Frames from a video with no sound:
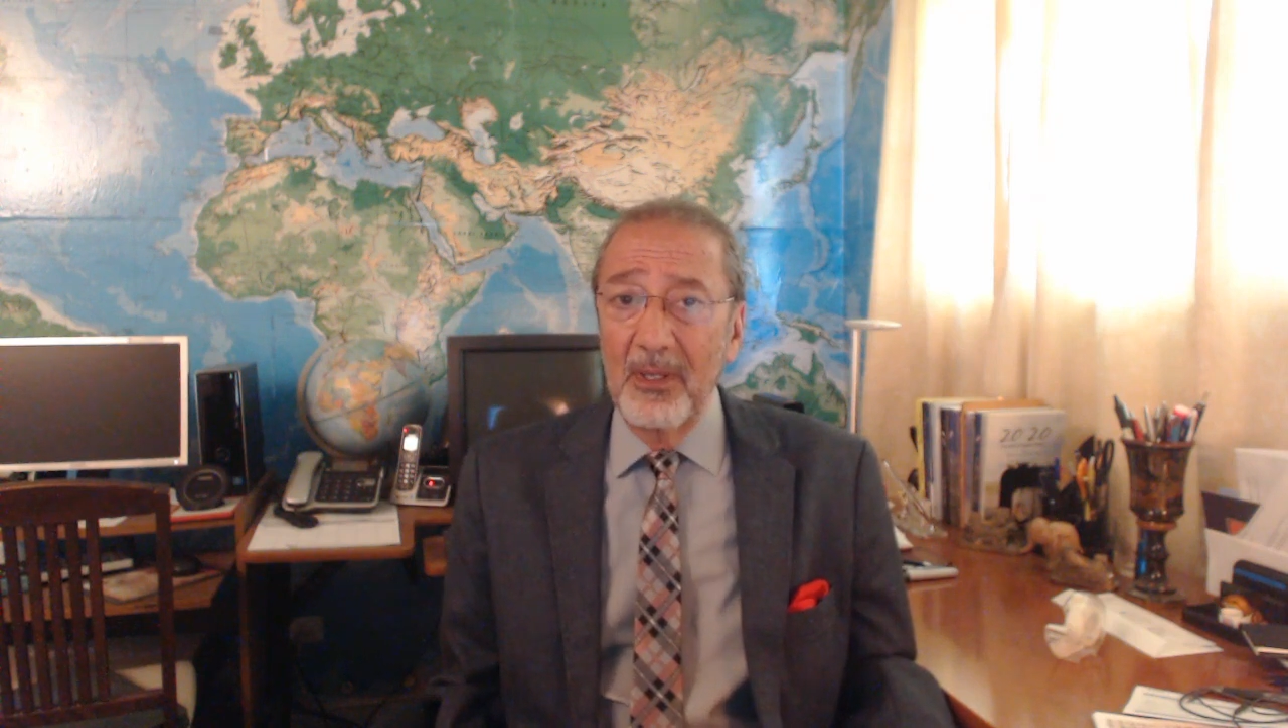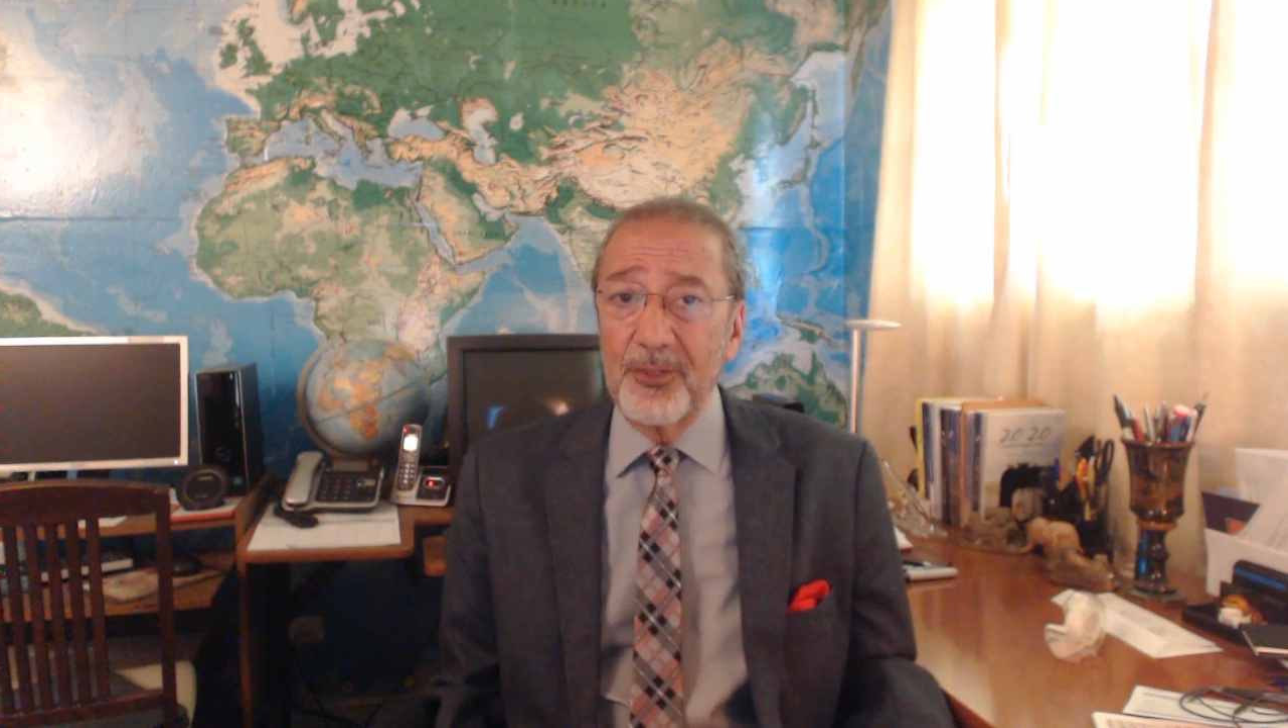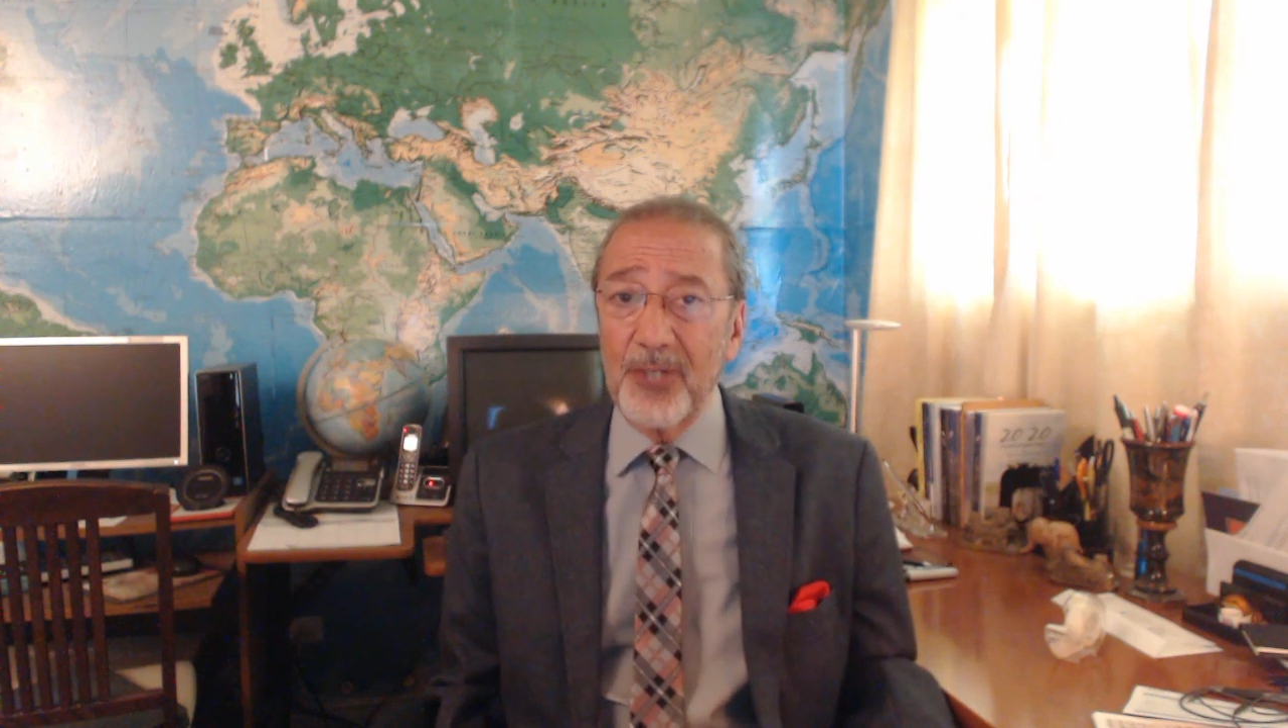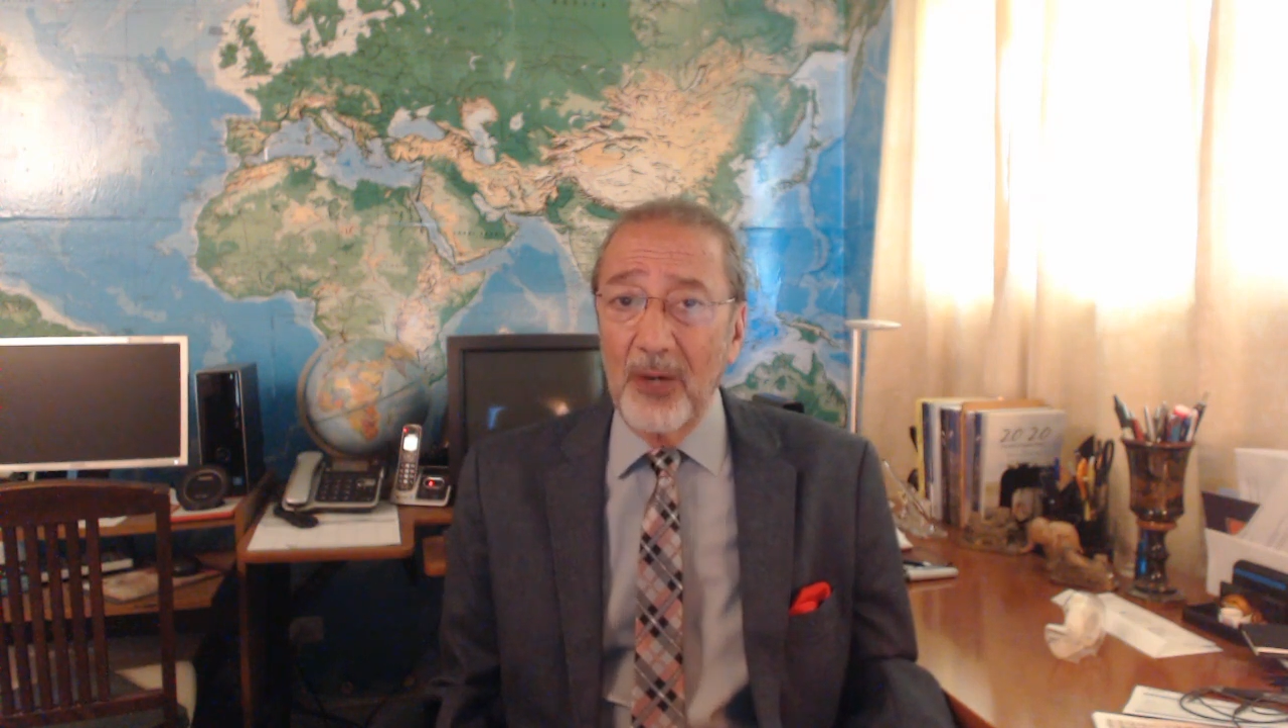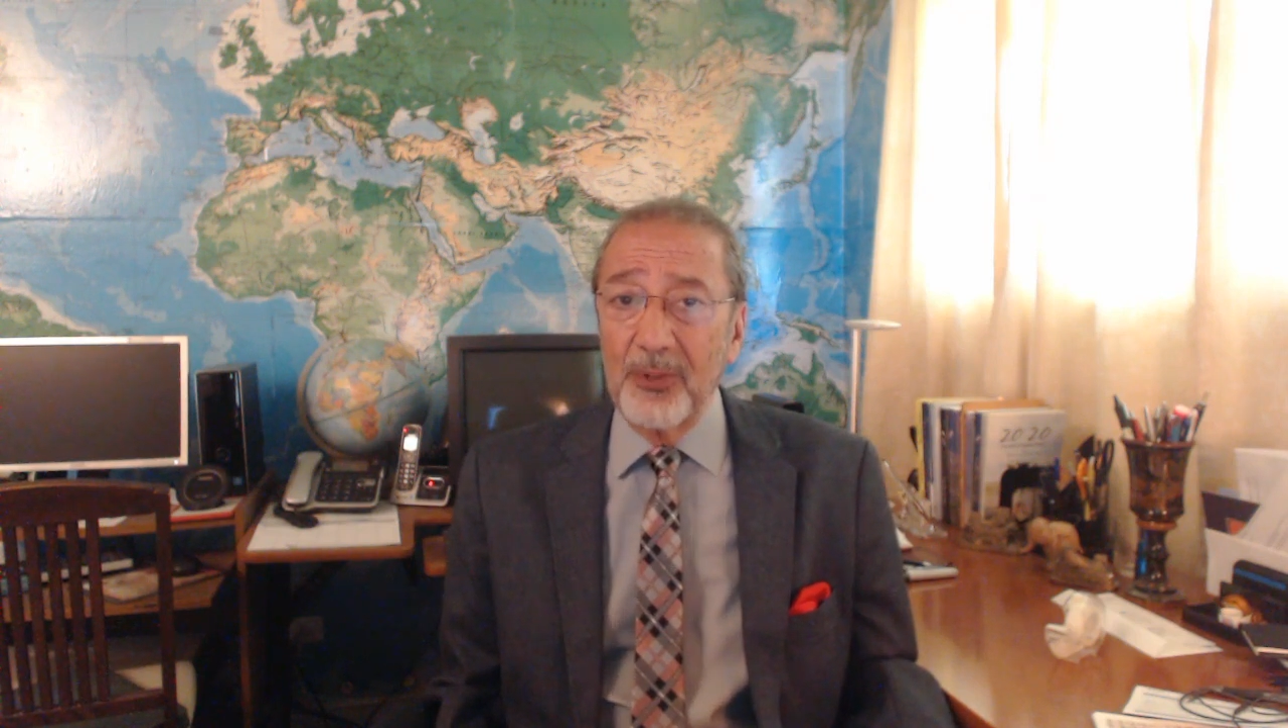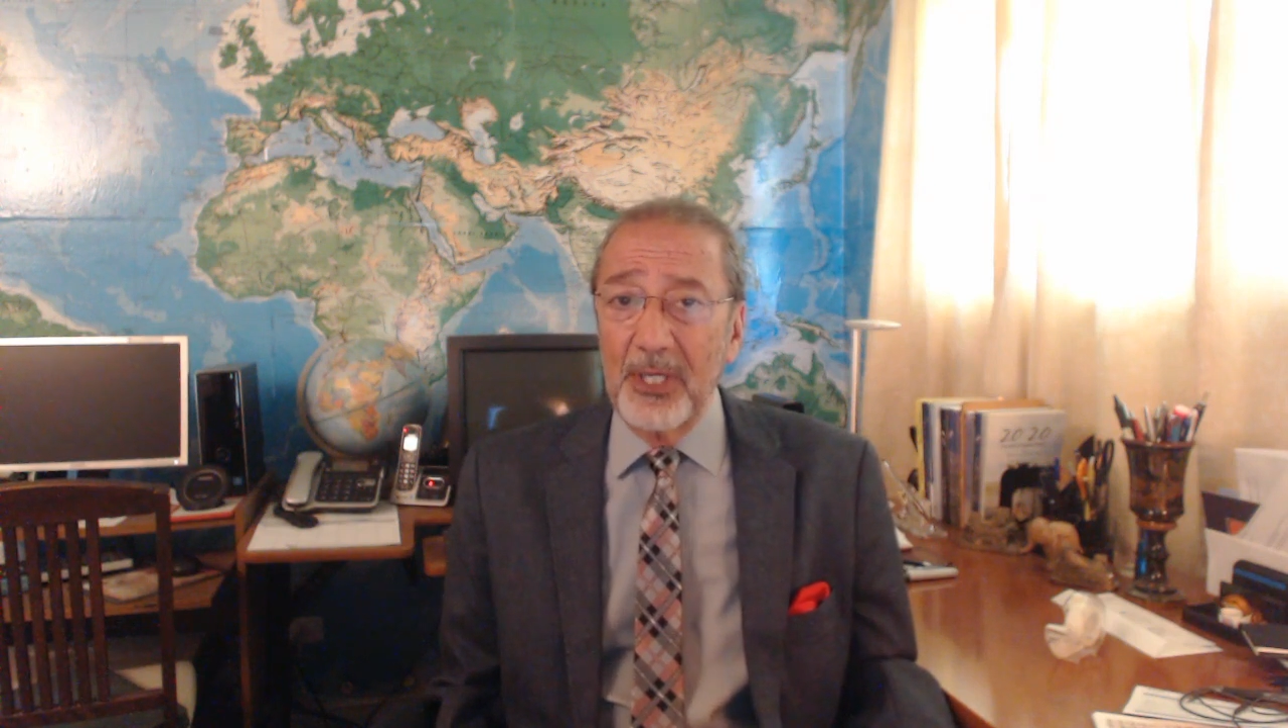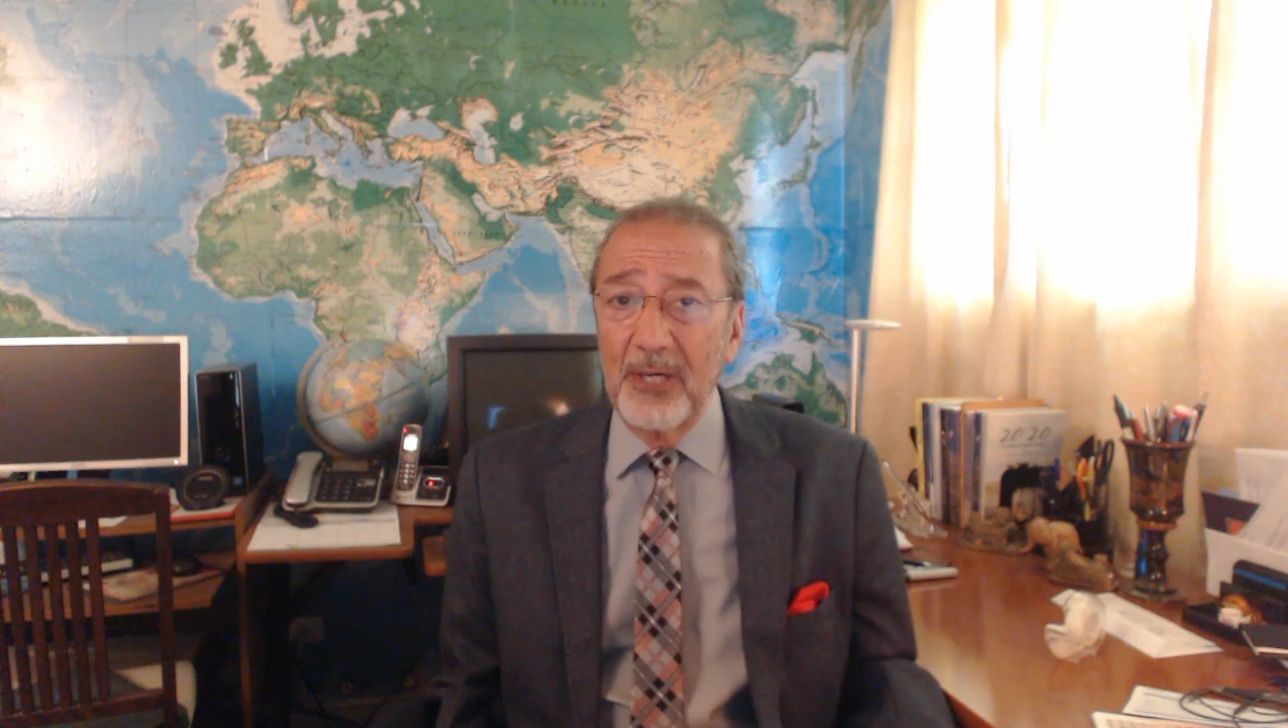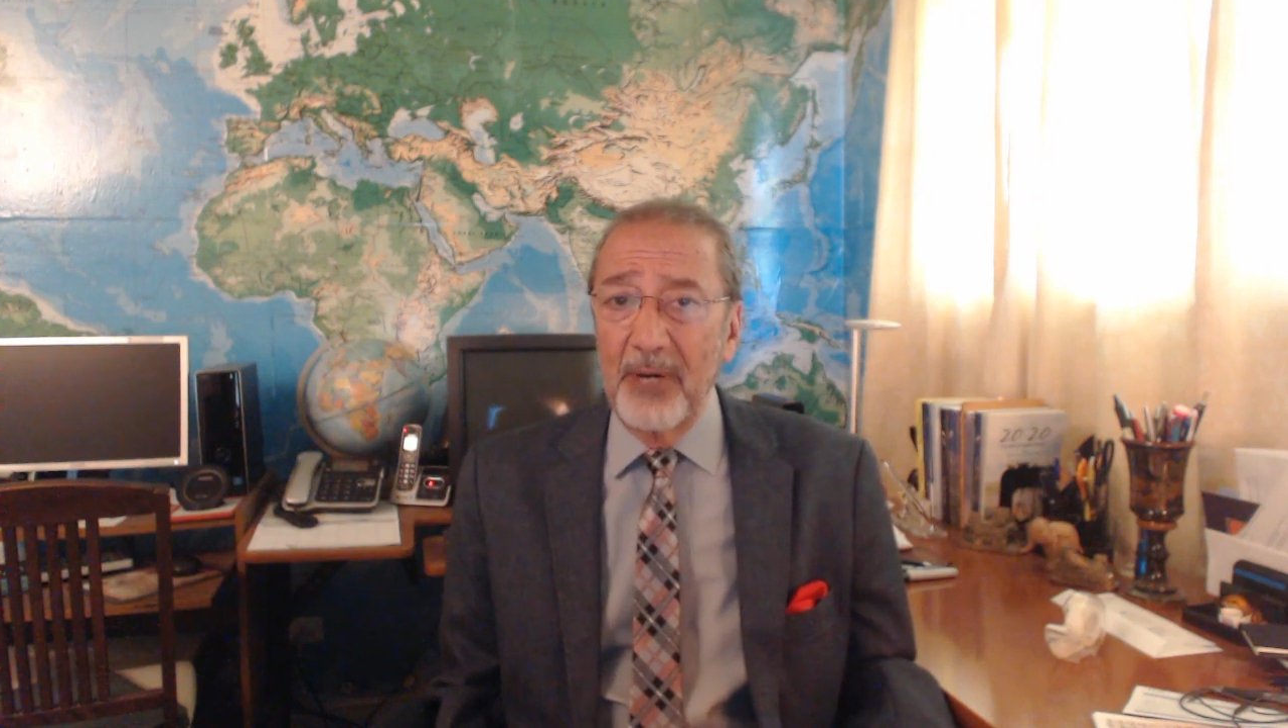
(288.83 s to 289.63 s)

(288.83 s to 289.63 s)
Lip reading: Saudi